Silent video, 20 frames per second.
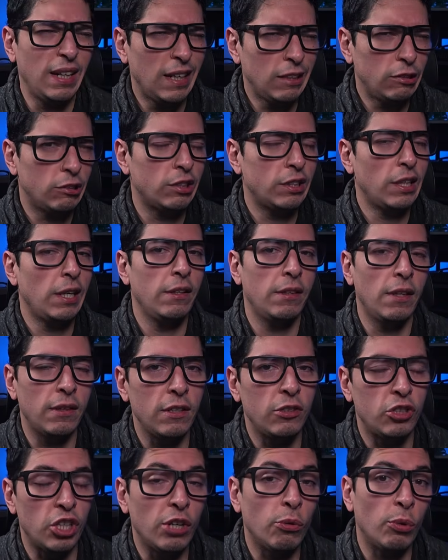I got to say
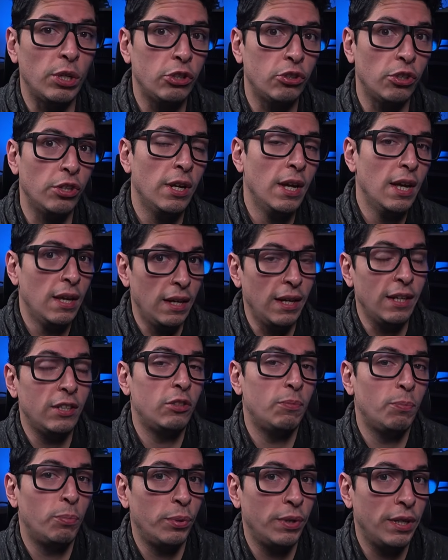that the generation,
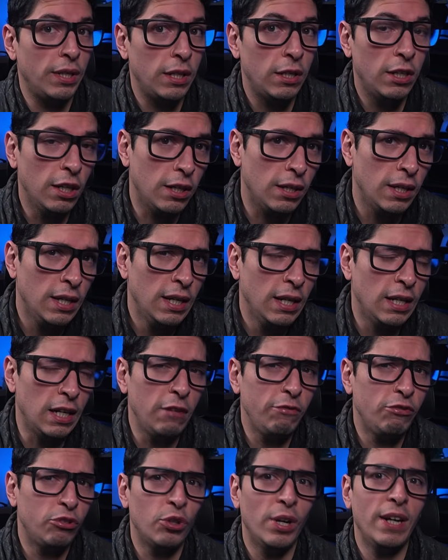it's pretty good.
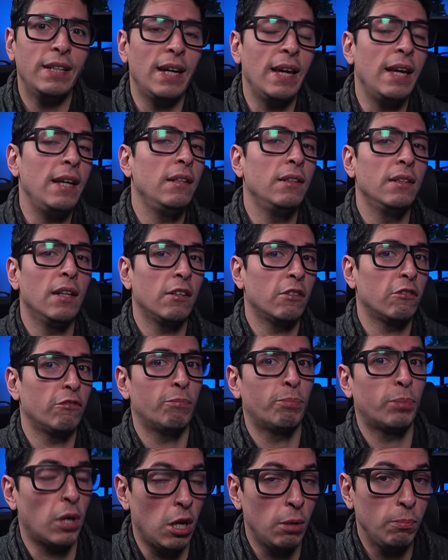And I've tried a lot
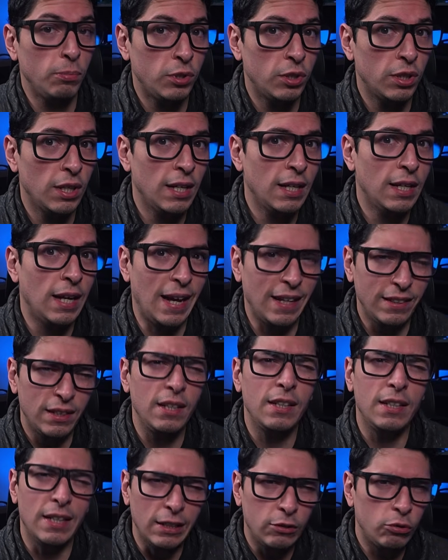of prompts
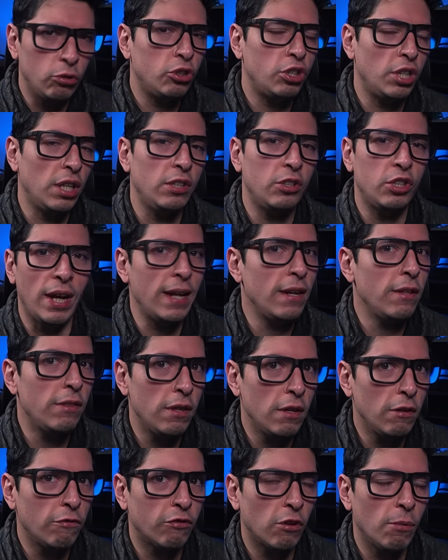asking not to change
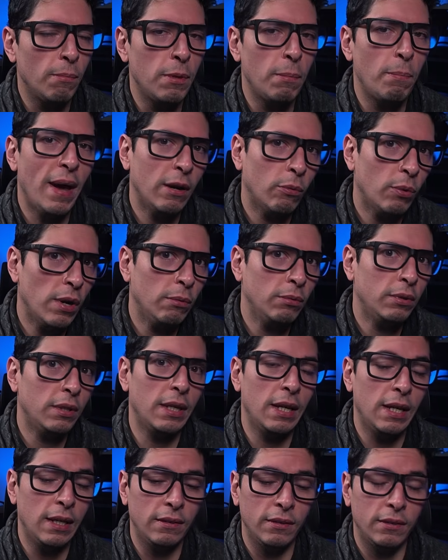anything from the background,
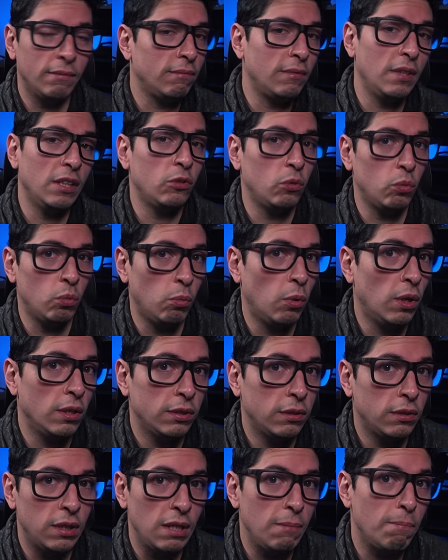and this
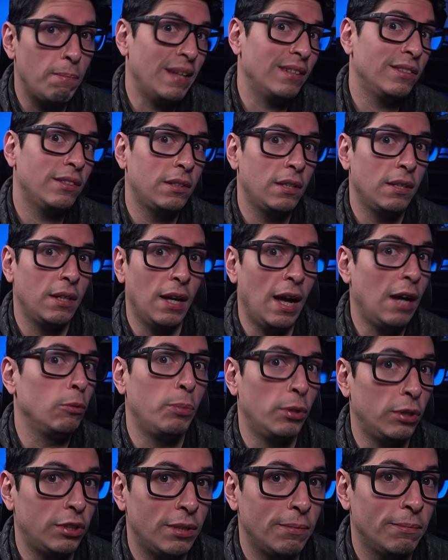was the best
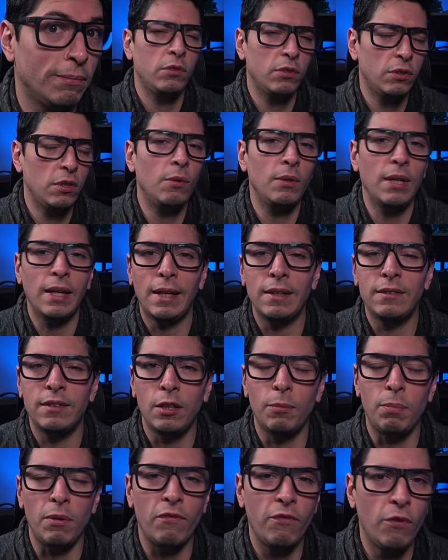output. So like I
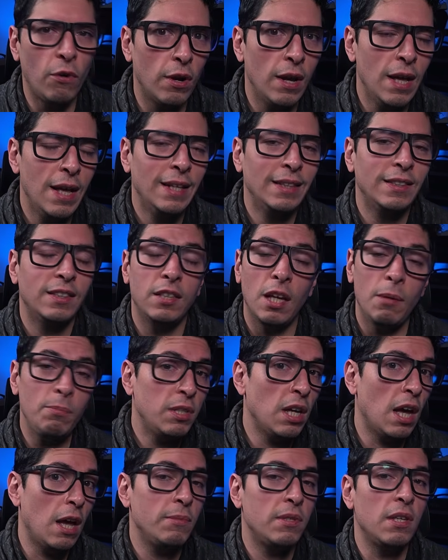said before,
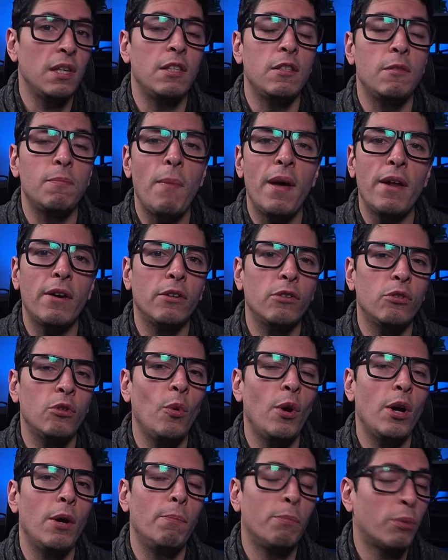sometimes it's better
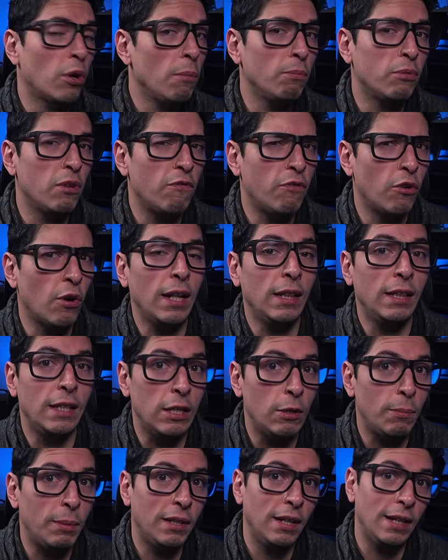to prompt for a
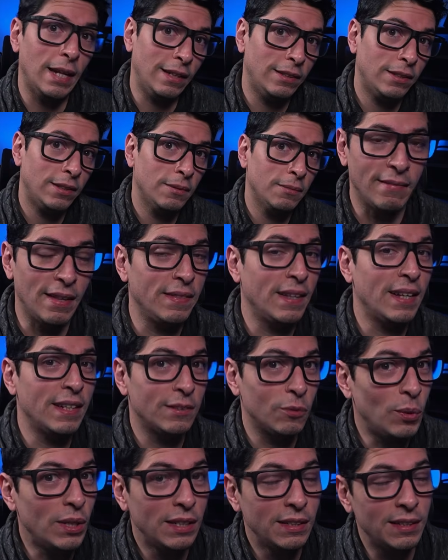little bit less. And
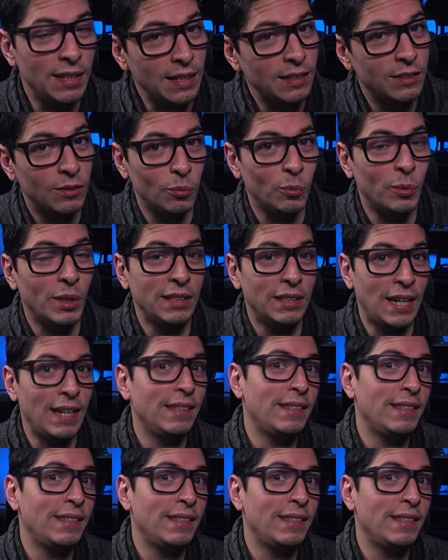guess what? That's what I